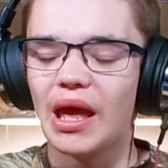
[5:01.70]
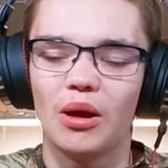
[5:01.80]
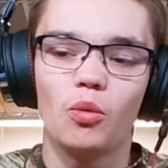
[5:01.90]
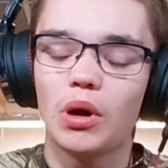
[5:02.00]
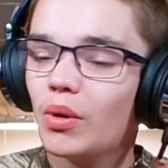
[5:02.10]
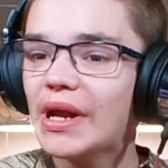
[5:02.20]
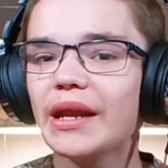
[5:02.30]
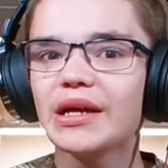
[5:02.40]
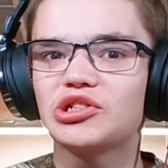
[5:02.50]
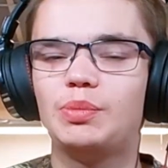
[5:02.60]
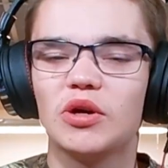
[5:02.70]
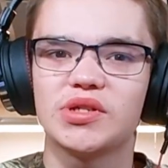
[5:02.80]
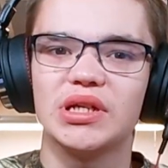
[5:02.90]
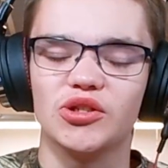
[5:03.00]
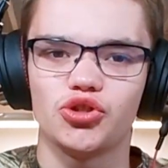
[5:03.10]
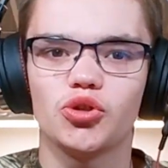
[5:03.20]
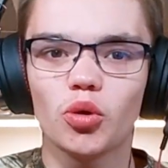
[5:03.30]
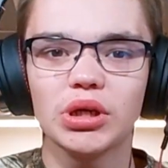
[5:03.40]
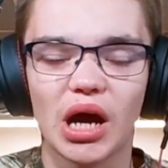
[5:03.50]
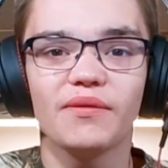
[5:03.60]
Well, when I actually posted a
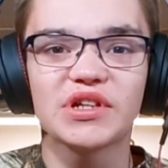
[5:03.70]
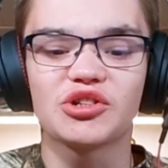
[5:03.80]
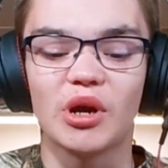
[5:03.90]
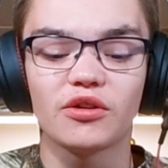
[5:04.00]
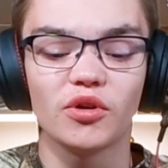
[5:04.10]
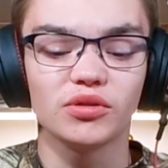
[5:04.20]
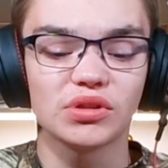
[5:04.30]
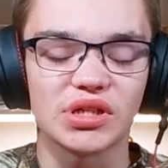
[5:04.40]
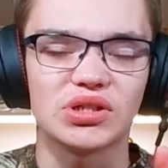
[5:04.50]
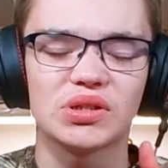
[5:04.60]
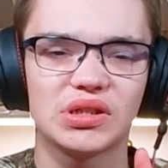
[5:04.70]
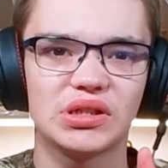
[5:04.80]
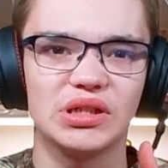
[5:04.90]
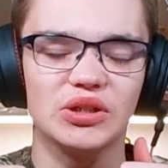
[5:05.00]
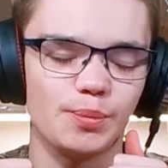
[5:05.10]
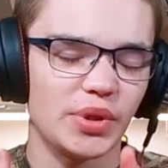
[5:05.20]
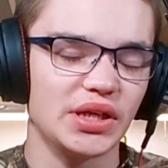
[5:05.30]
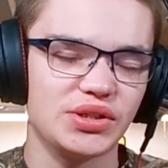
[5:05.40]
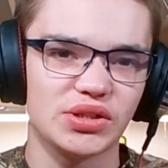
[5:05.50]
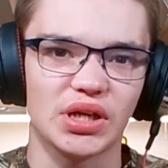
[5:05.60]
short of this microphone to
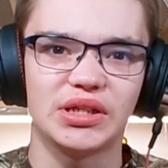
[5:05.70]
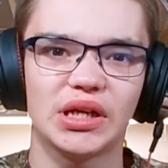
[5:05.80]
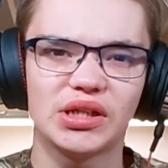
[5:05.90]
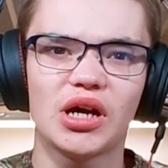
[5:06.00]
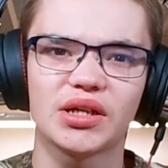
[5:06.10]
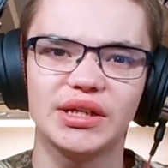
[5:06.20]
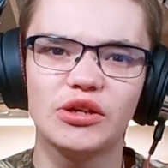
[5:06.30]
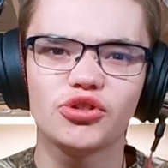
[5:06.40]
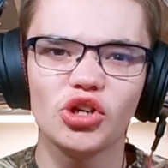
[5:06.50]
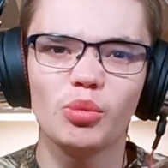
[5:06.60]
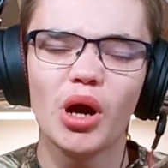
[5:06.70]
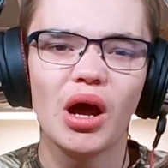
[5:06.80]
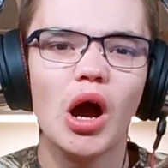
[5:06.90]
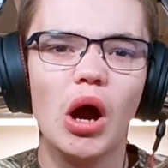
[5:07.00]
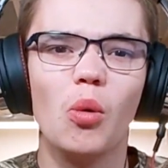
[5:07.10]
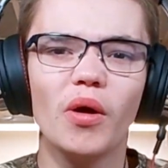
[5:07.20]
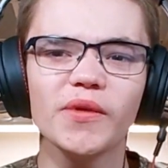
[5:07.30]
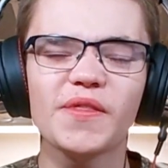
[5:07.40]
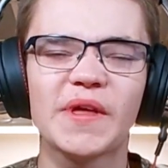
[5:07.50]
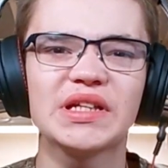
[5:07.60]
places like TikTok and YouTube, one of
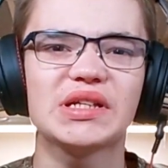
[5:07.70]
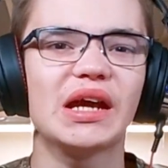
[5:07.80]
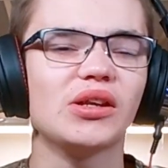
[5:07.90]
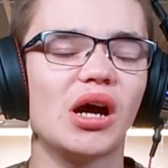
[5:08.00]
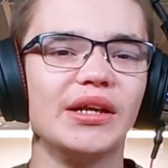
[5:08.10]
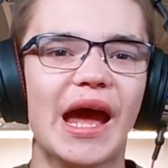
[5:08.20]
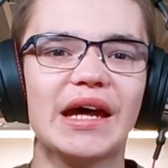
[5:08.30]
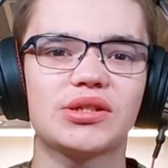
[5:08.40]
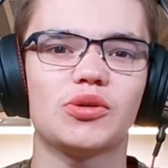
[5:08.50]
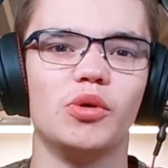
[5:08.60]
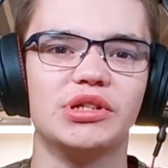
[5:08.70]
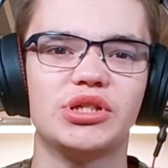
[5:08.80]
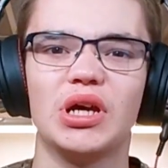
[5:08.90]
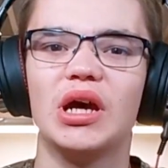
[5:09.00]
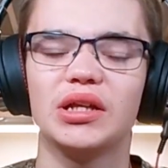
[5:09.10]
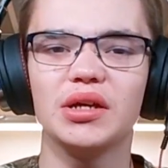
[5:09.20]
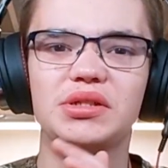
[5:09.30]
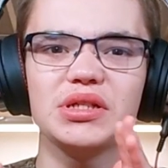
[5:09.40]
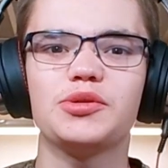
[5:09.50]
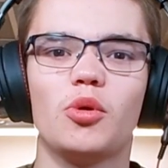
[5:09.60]
the things I'd gotten asked was, does
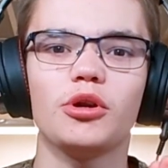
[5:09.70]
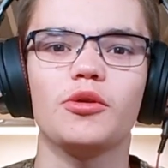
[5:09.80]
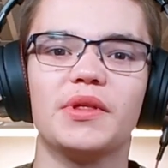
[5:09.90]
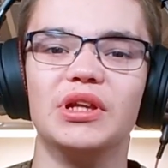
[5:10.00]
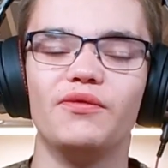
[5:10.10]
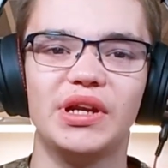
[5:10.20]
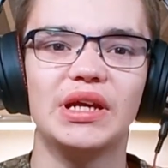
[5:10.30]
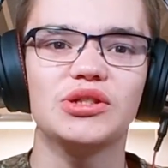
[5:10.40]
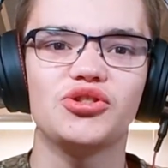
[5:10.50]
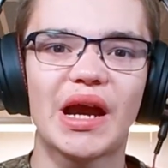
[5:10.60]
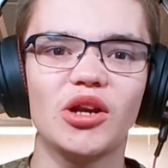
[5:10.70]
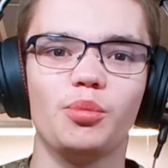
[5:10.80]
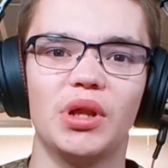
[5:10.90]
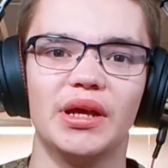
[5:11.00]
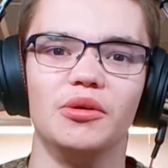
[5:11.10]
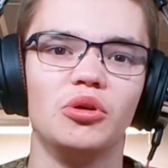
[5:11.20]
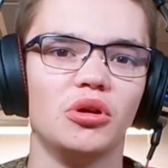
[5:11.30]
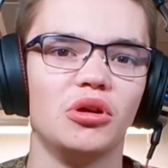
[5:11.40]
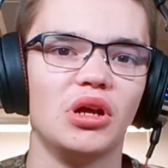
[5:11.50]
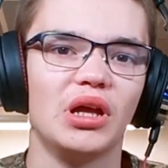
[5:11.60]
this work with NVIDIA's Shadowplay?
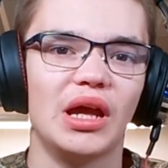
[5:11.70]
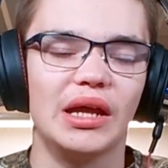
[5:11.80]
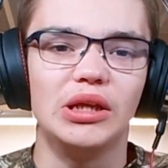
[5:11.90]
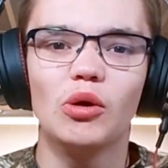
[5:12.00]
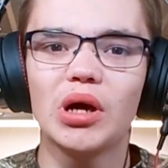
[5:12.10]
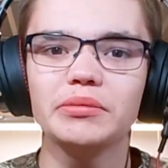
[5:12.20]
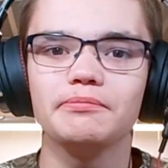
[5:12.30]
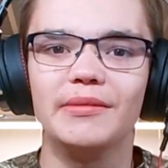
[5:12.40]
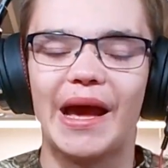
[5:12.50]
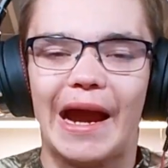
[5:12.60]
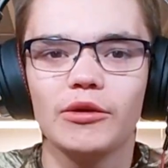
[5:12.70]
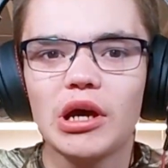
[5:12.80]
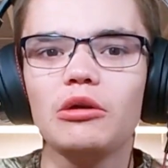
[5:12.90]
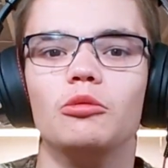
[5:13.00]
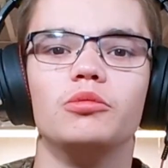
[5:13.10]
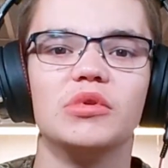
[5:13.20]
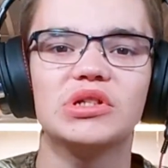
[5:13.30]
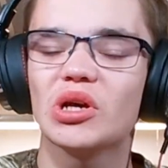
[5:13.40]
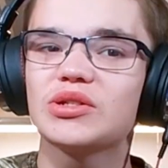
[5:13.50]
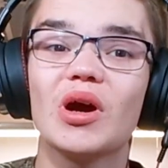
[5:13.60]
And you know what? I don't know.
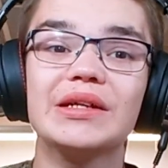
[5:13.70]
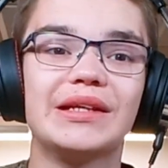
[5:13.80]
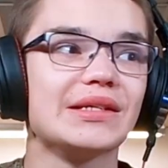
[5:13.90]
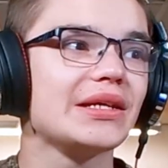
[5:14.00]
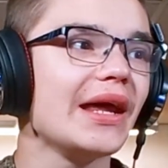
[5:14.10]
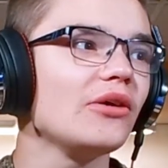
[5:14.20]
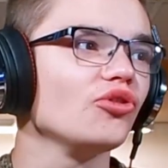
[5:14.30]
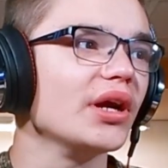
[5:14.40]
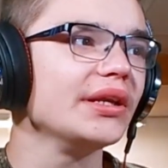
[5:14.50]
So let's go ahead and test it out right